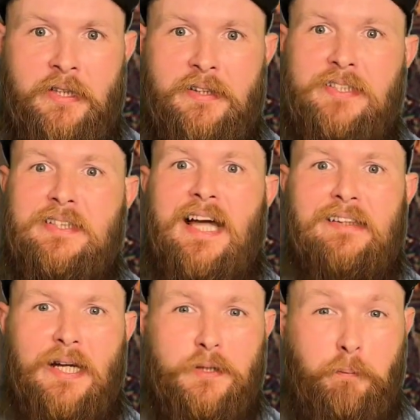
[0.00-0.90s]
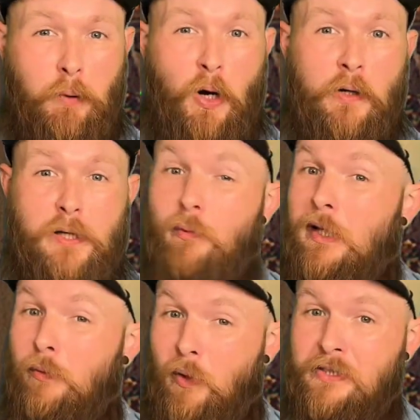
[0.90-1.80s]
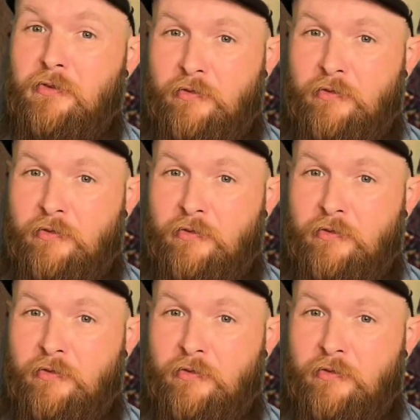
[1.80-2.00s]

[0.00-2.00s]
This guy liked to party when he wasn't